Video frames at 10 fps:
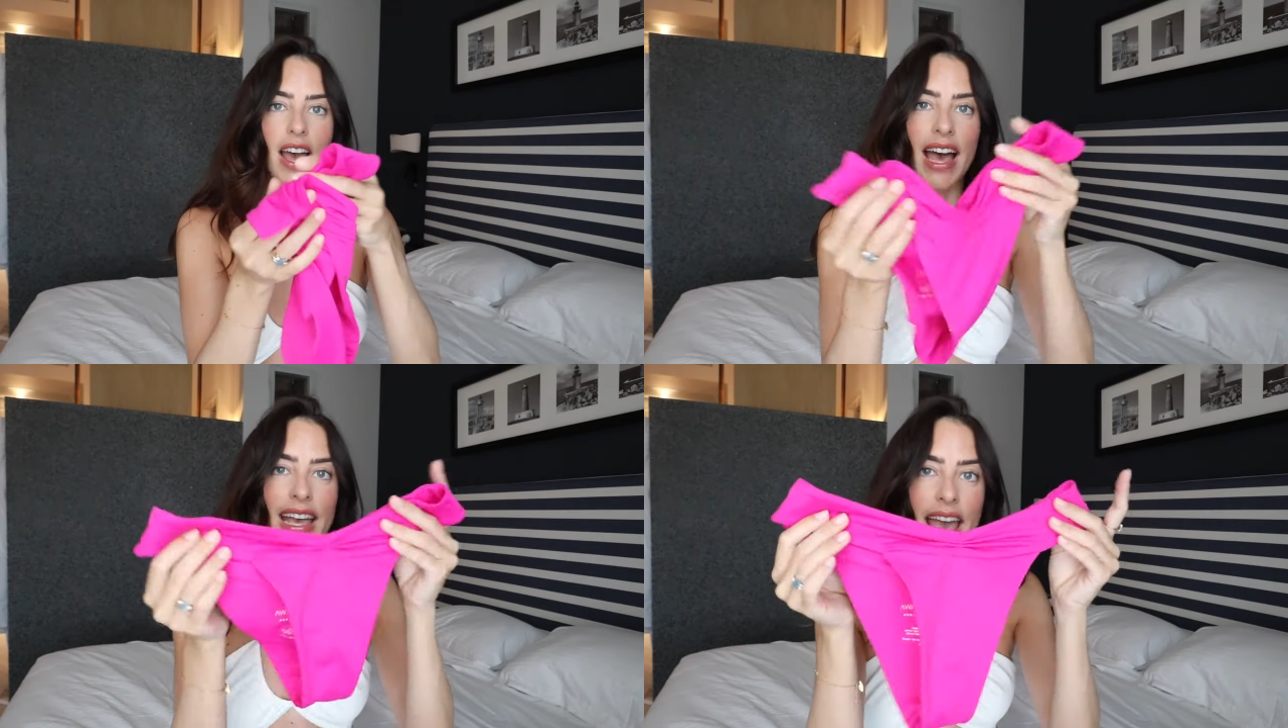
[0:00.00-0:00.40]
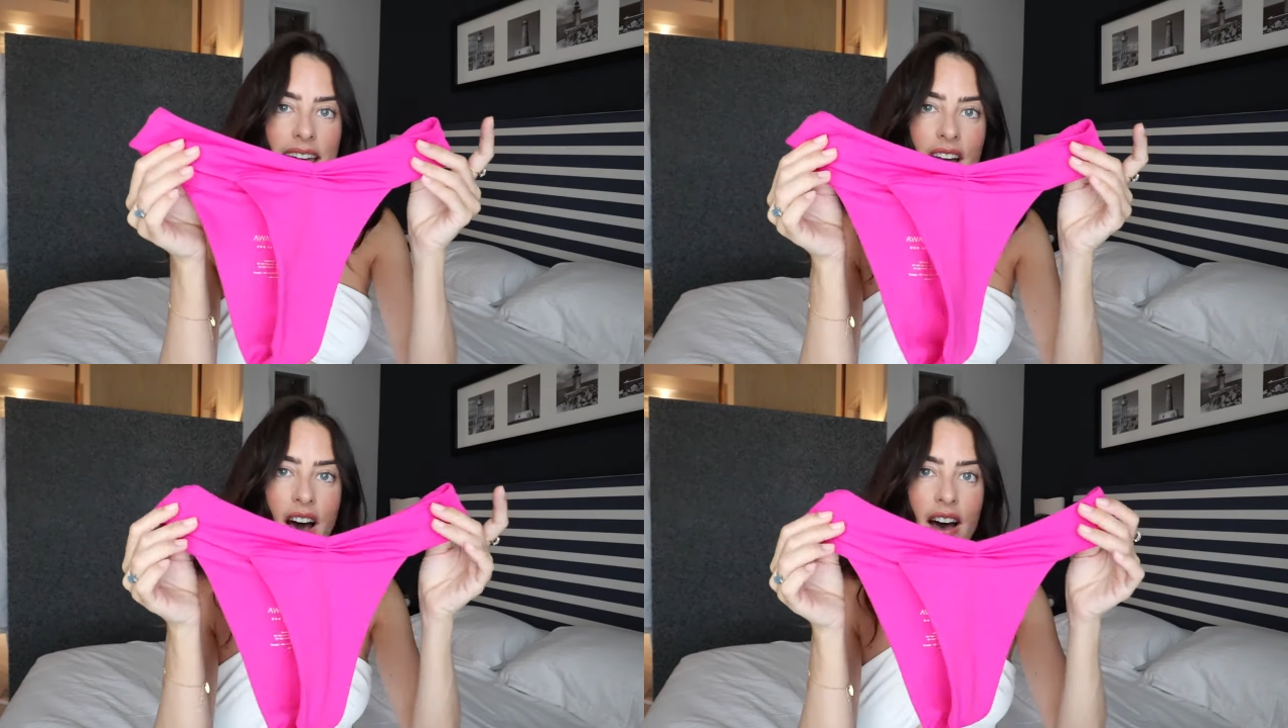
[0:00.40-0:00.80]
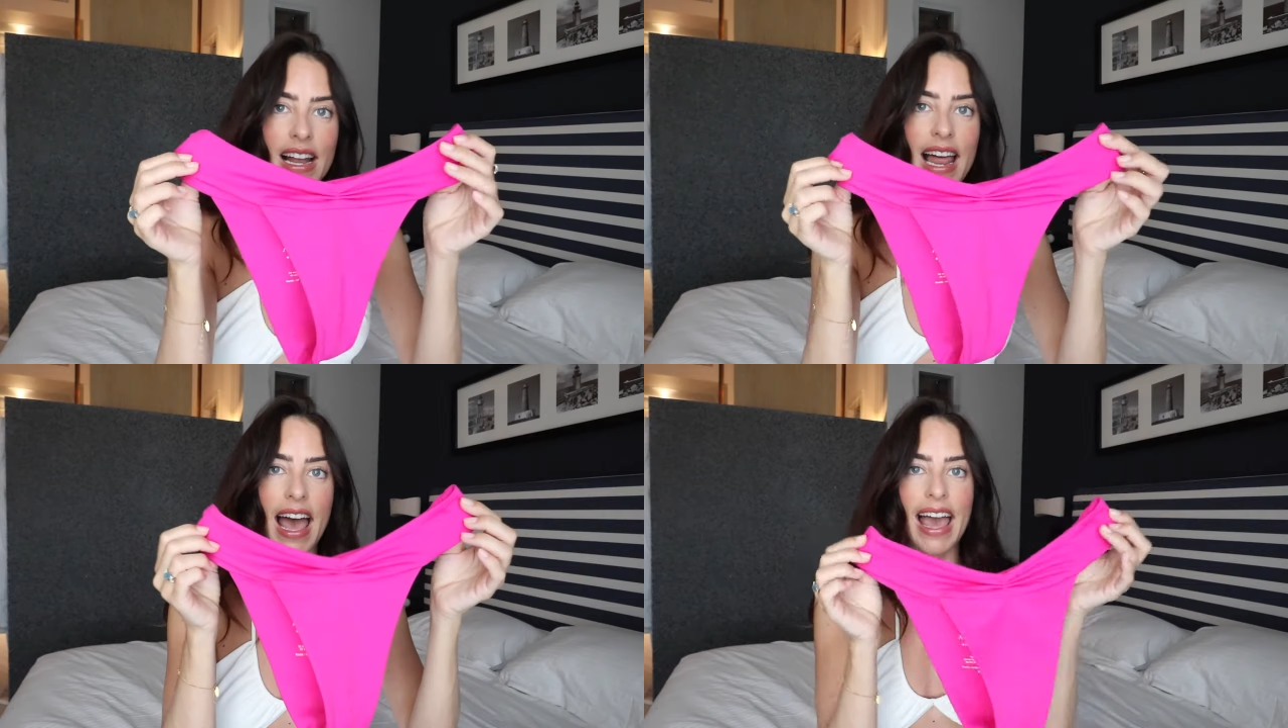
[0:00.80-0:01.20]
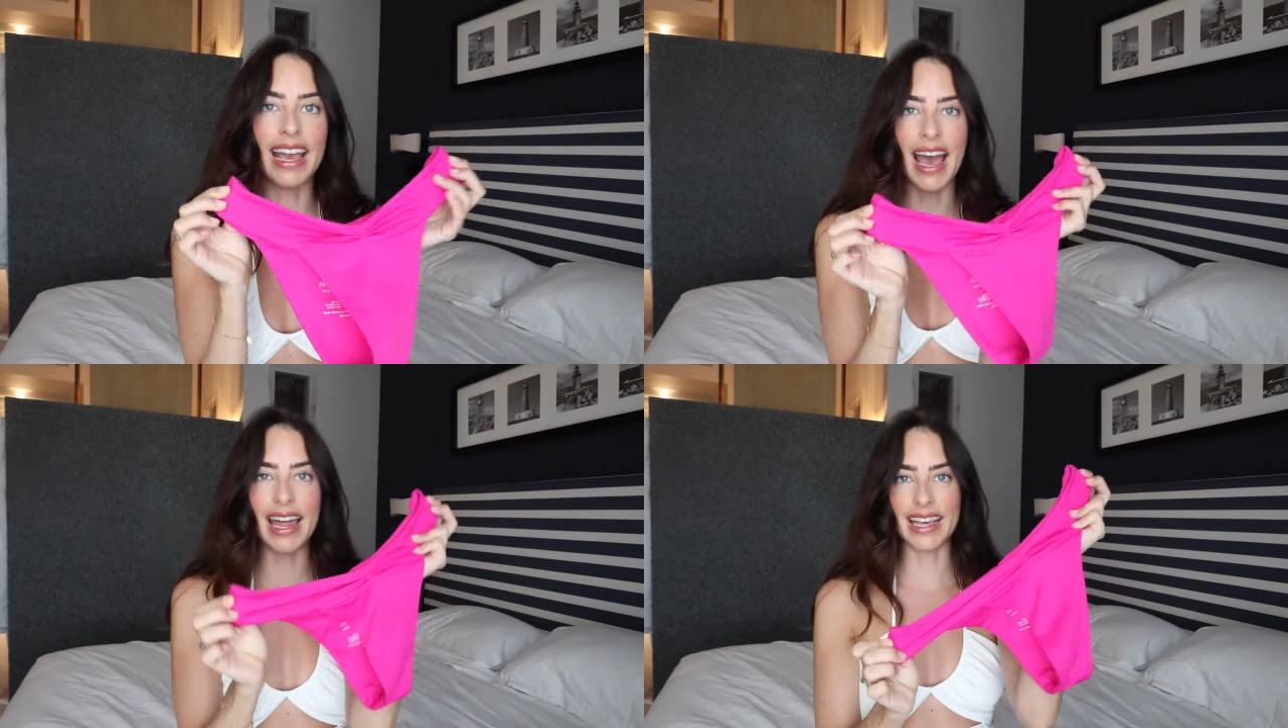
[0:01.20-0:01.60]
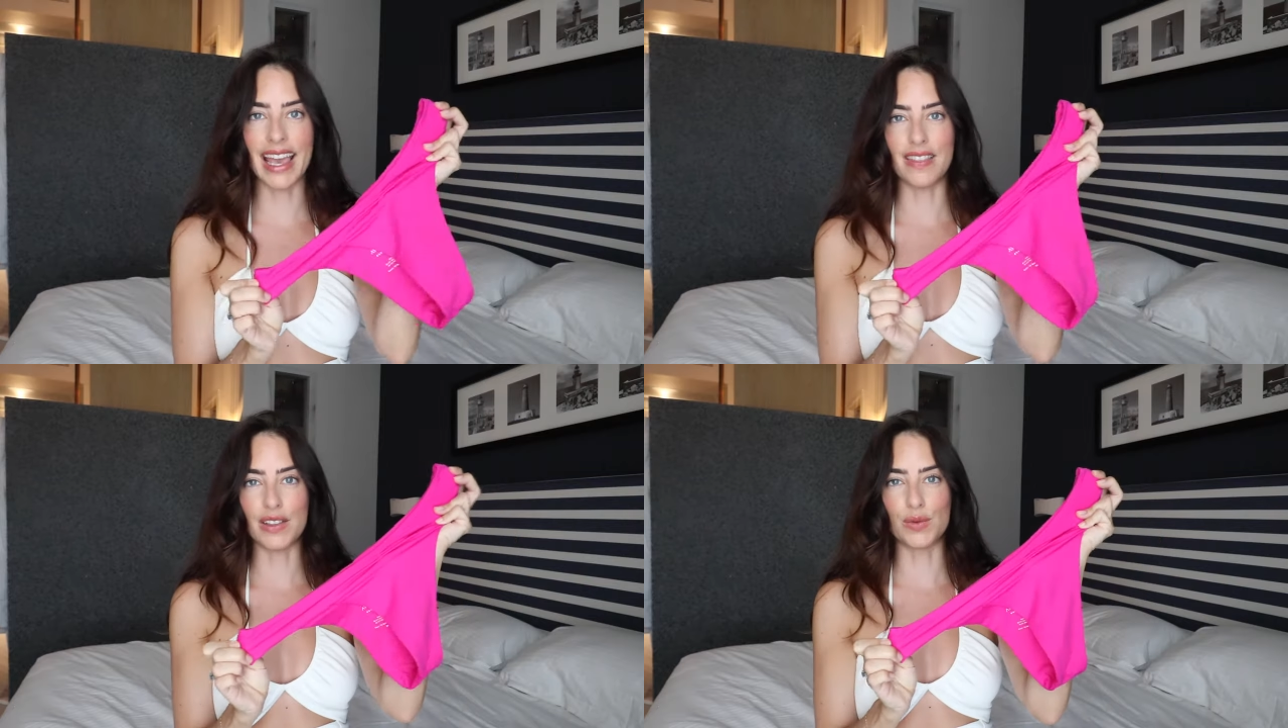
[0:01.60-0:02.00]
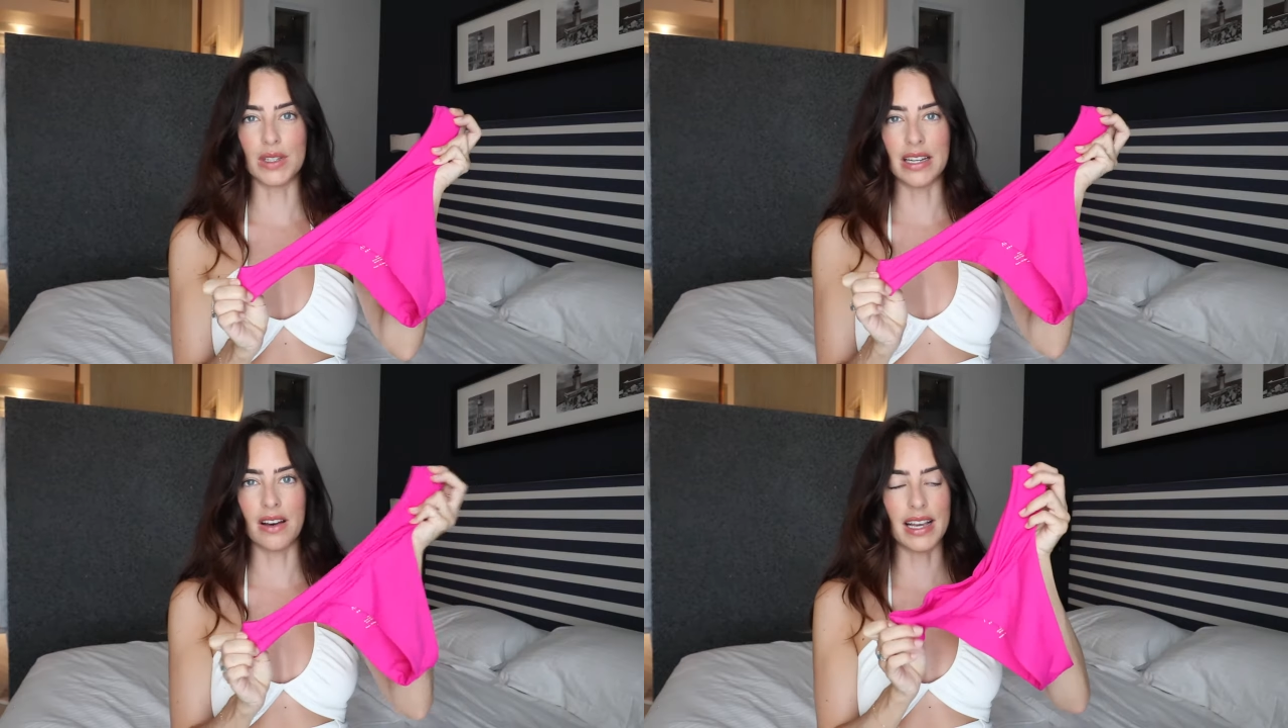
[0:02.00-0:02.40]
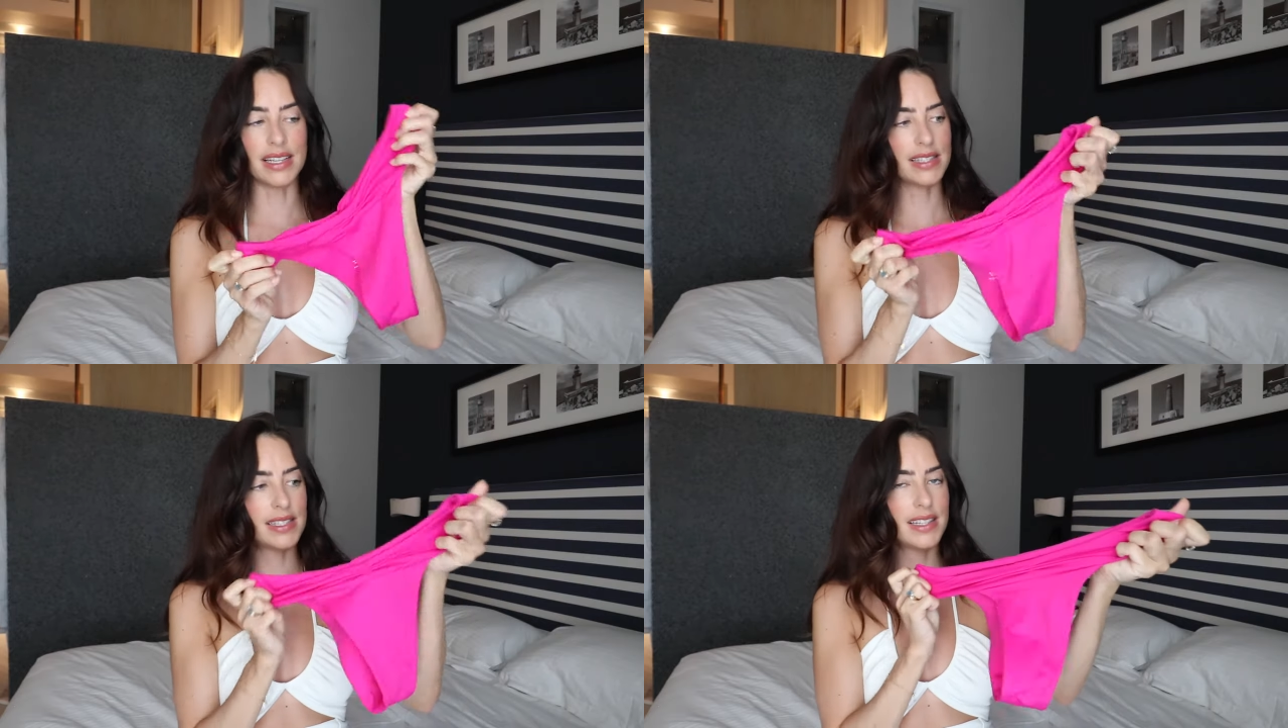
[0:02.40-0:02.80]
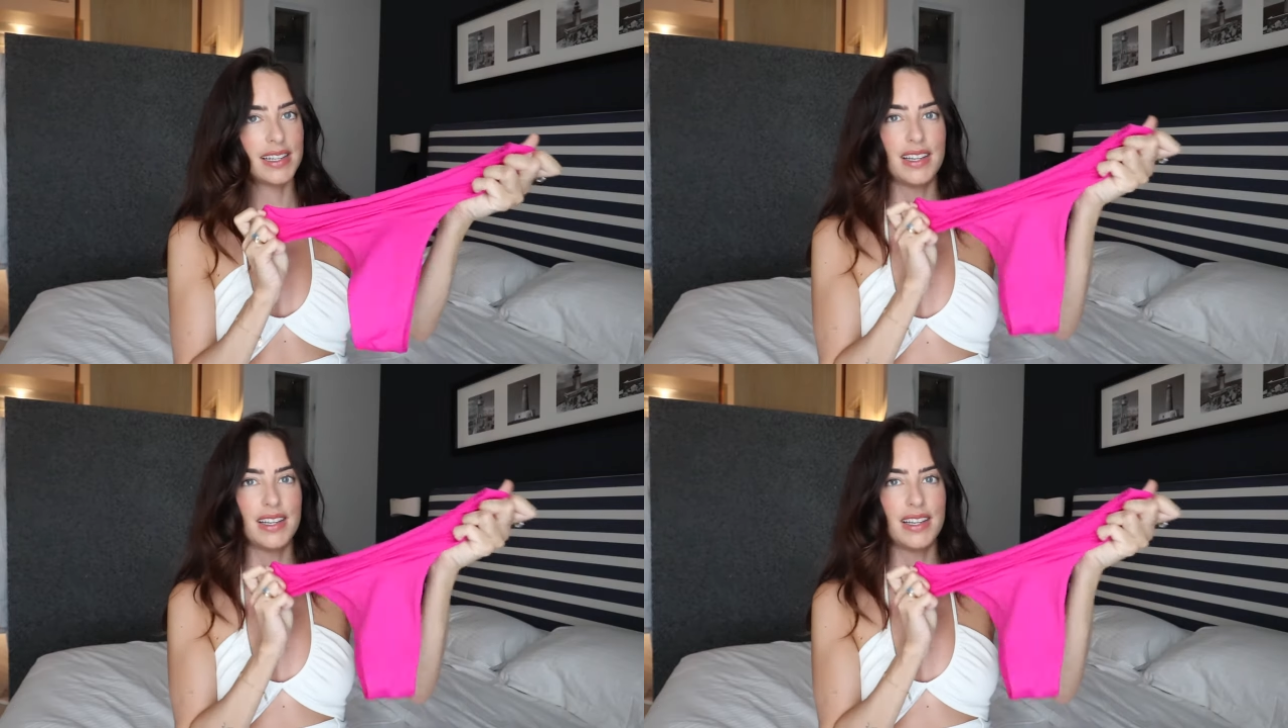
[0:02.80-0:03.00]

again high leg, and again this really nice,